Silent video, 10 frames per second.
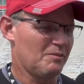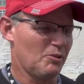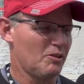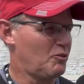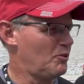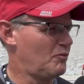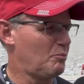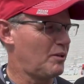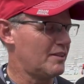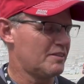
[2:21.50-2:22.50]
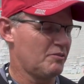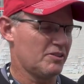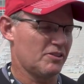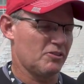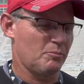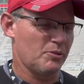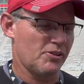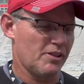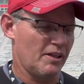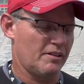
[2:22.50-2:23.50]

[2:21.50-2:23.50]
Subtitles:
Beautiful, beautiful place. We just so appreciate